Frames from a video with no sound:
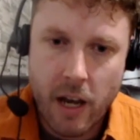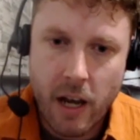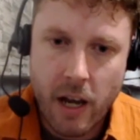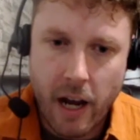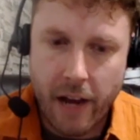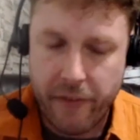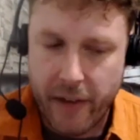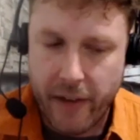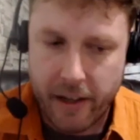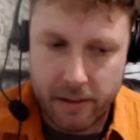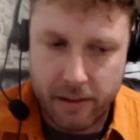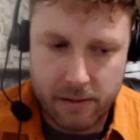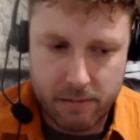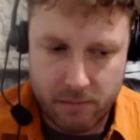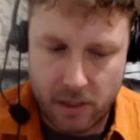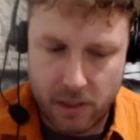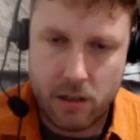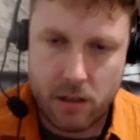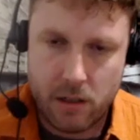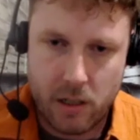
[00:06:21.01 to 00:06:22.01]
And that
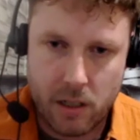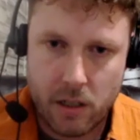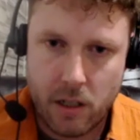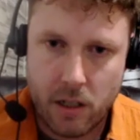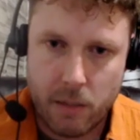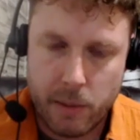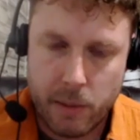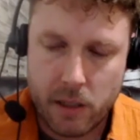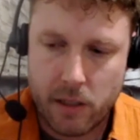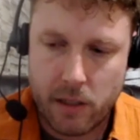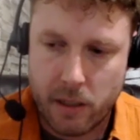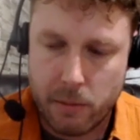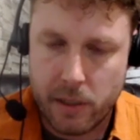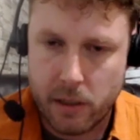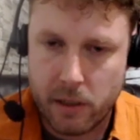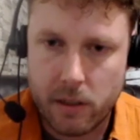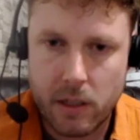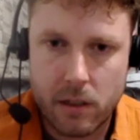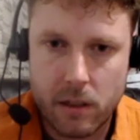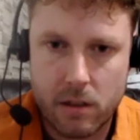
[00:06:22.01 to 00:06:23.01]
is an economic
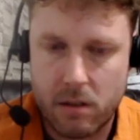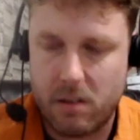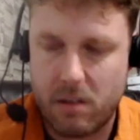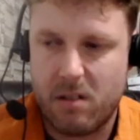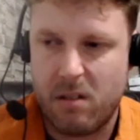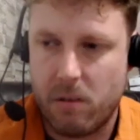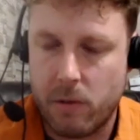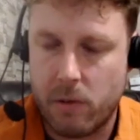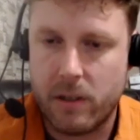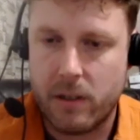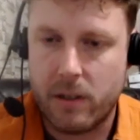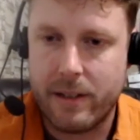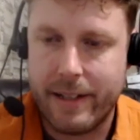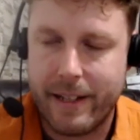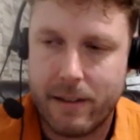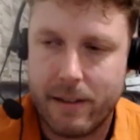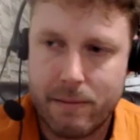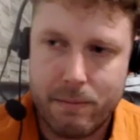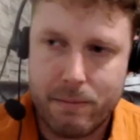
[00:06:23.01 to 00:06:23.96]
liability. So it